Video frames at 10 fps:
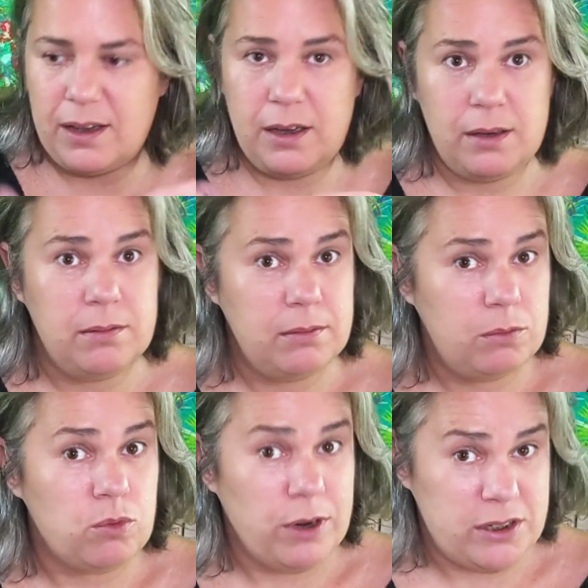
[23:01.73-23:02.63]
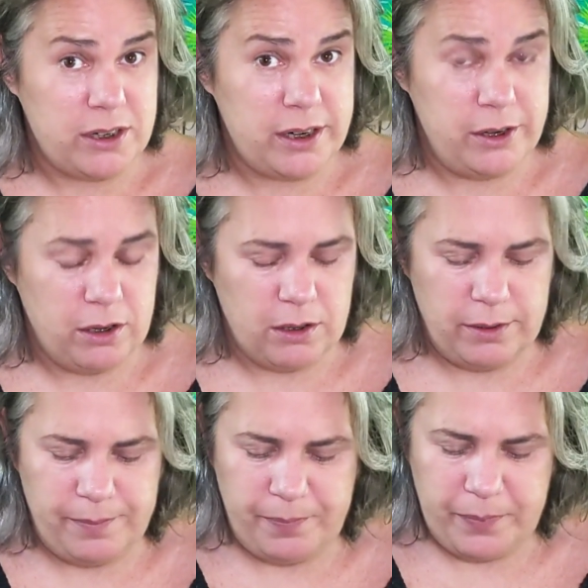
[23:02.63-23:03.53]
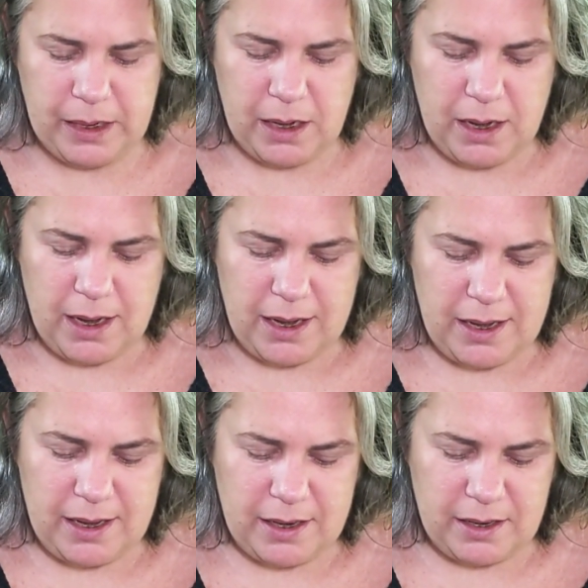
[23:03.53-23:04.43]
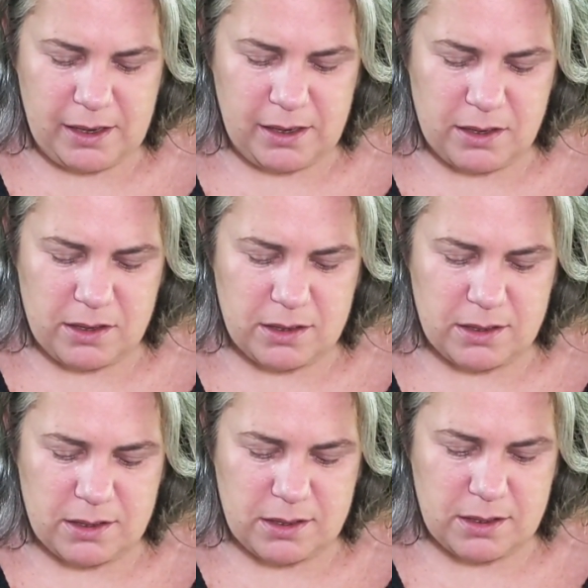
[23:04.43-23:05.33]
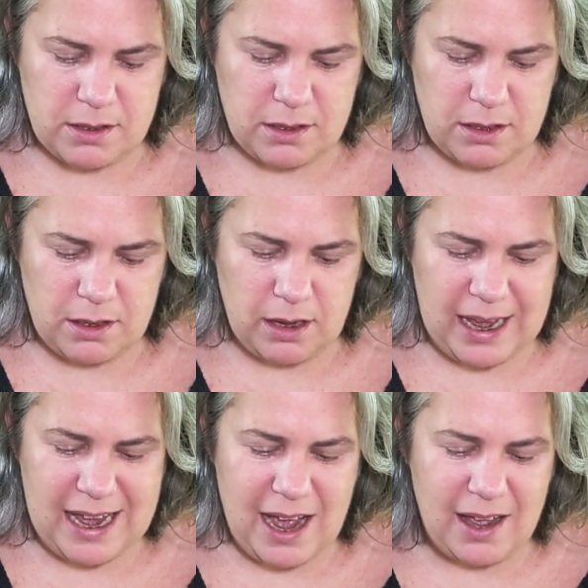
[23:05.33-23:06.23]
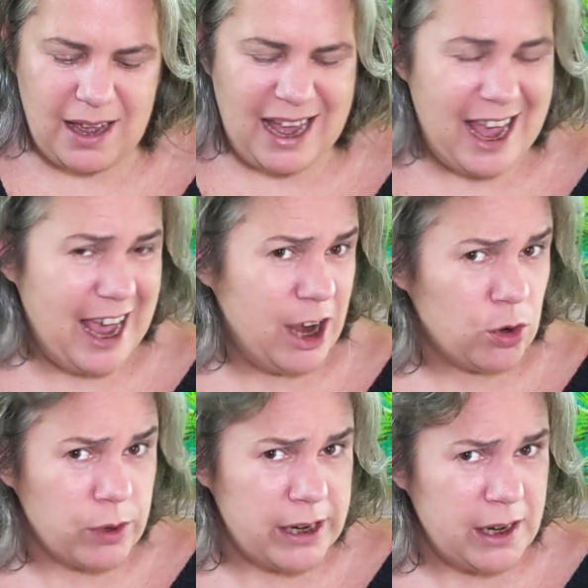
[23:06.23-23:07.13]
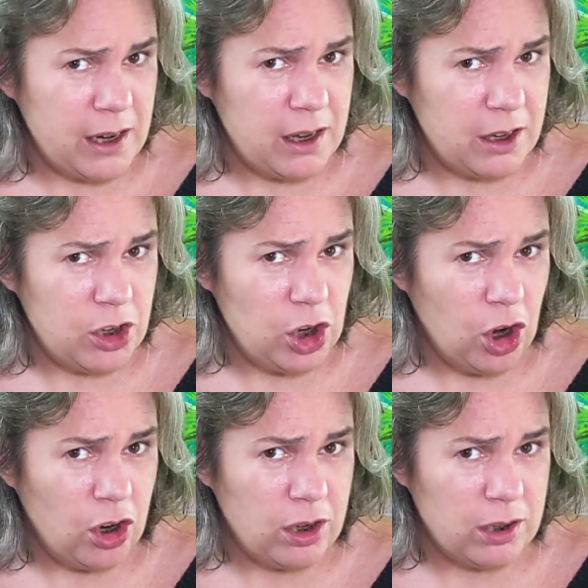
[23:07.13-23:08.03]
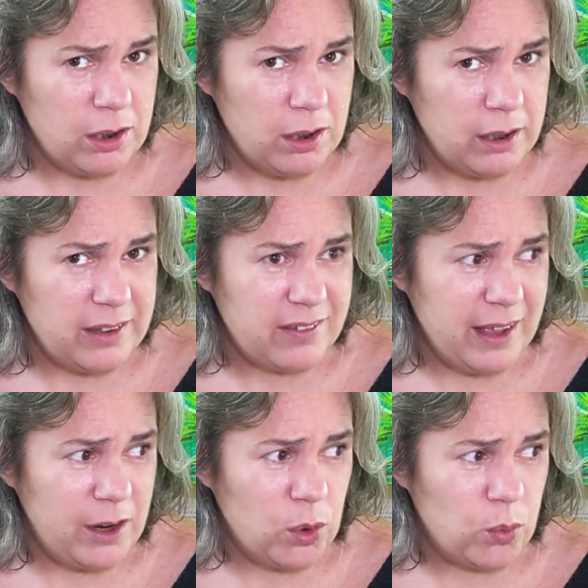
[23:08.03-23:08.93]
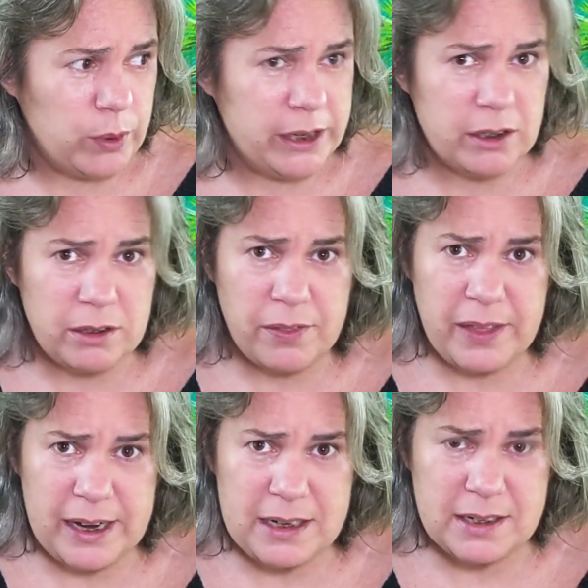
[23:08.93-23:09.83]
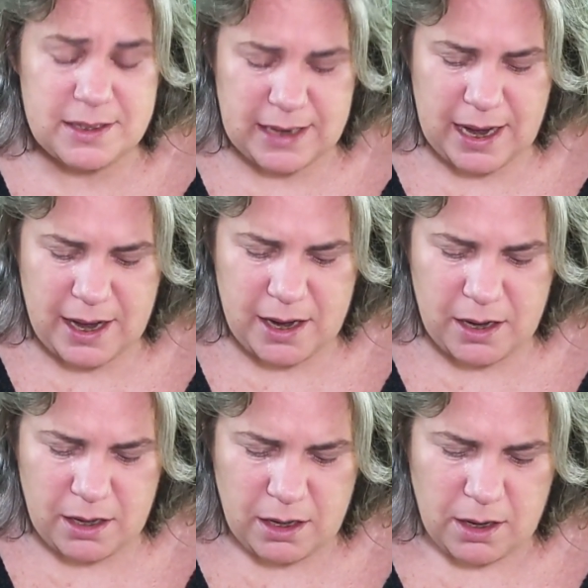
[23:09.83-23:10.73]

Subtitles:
a rustic yarn. It is a hairy yarn. Is that a weird thing to say?